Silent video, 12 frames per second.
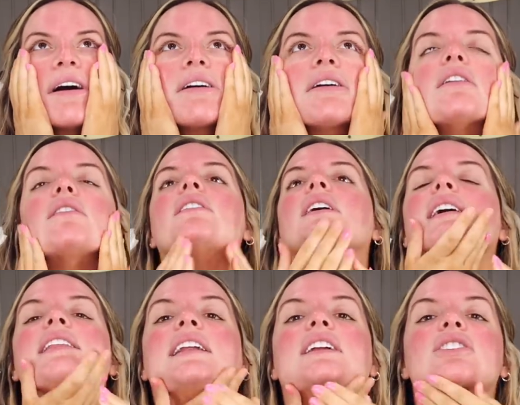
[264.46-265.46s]
all over
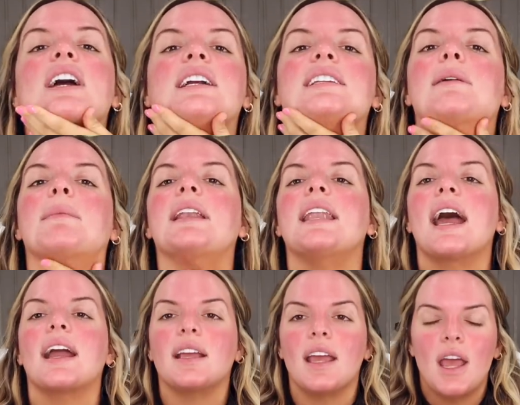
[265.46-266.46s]
and then I drag it down my
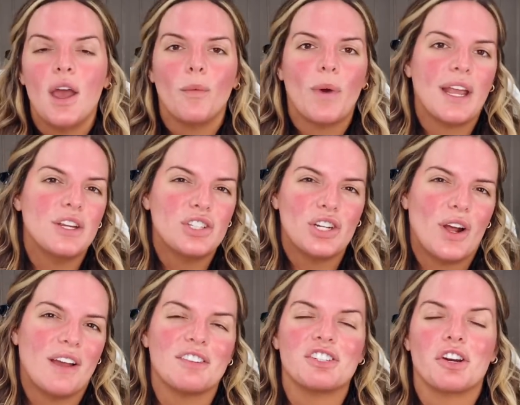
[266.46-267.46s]
neck I usually
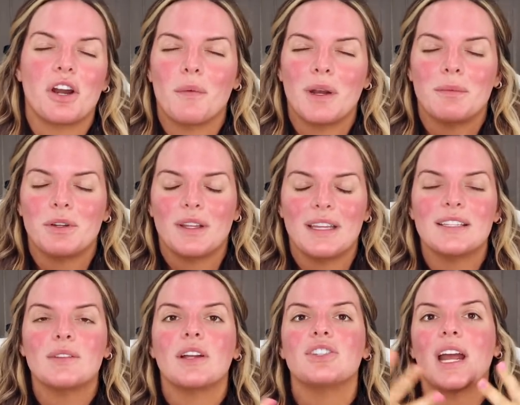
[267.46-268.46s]
don't have a shirt on when I'm doing
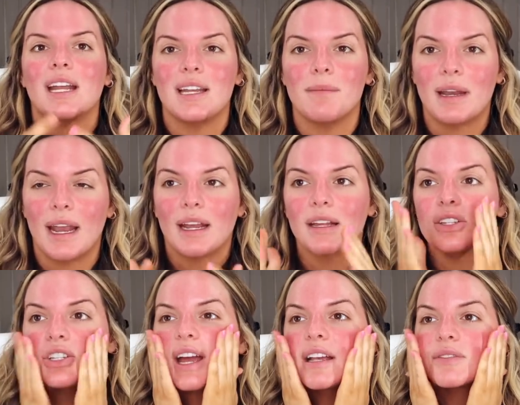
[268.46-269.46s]
this, so I drag it down my neck and
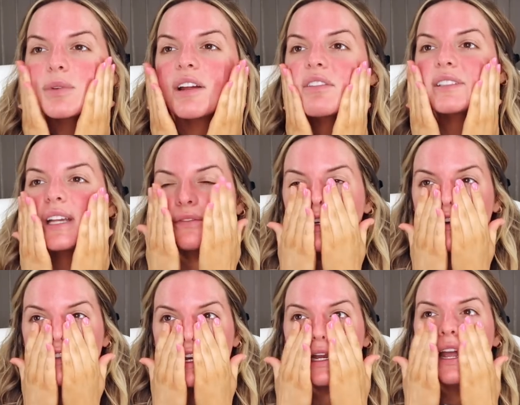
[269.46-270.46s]
chest, whatever's left
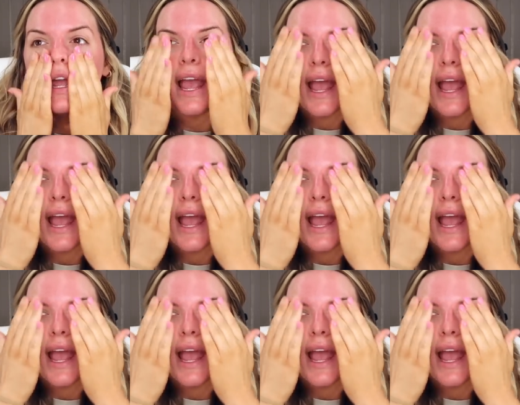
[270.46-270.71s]
over.